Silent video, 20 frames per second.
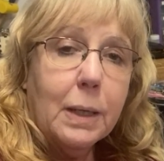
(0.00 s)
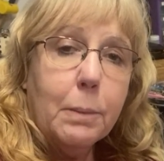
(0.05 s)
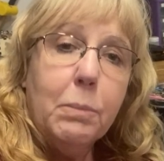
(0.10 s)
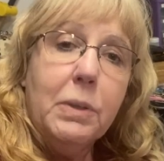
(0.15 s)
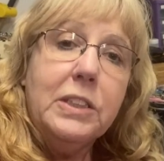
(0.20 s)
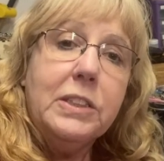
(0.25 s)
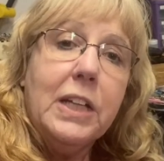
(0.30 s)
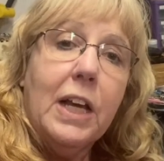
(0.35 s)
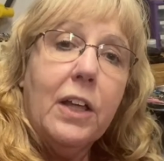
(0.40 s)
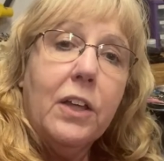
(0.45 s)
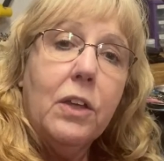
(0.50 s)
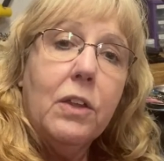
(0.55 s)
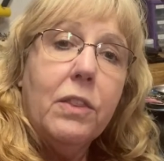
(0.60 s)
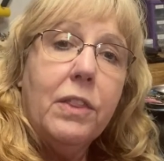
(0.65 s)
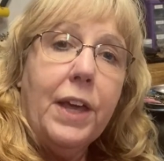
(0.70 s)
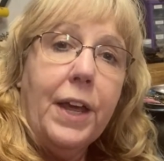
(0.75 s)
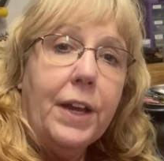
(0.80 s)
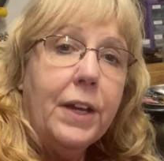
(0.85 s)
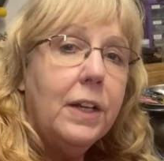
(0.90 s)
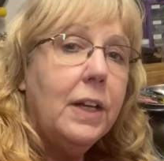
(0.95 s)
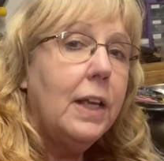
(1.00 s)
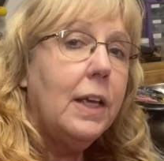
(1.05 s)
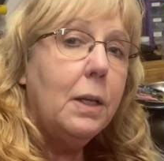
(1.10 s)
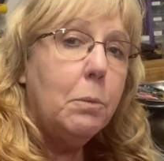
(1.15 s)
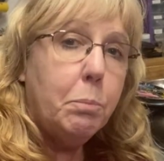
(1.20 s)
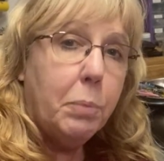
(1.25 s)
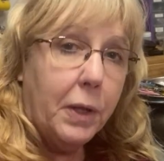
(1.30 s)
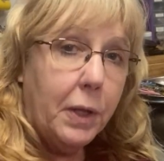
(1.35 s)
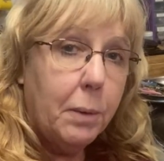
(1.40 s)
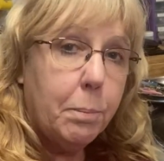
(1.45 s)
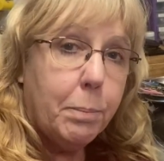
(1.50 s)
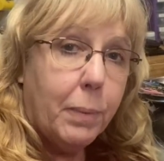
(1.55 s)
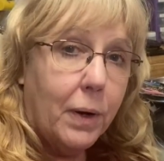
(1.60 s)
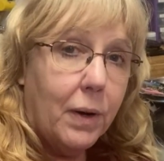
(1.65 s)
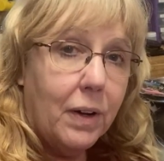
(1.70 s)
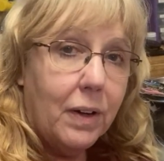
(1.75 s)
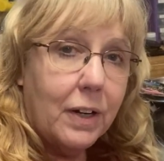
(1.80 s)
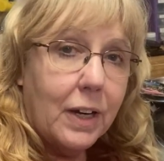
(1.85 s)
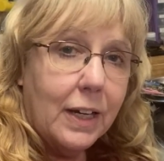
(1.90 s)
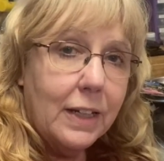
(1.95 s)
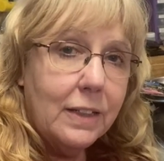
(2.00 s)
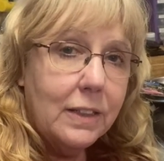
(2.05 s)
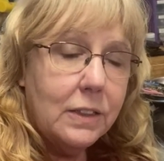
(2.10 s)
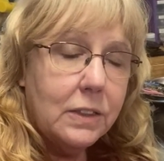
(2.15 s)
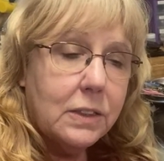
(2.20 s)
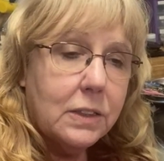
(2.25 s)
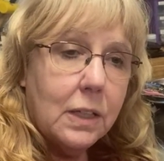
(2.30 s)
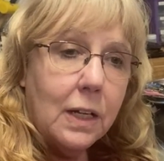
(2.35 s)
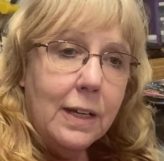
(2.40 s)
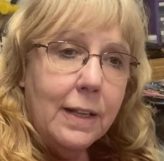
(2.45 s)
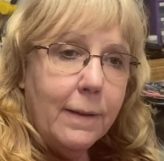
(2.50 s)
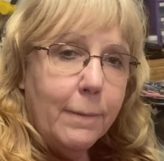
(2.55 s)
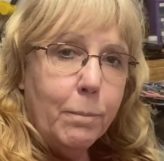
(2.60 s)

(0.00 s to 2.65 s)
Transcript: Let me tell you, they need people because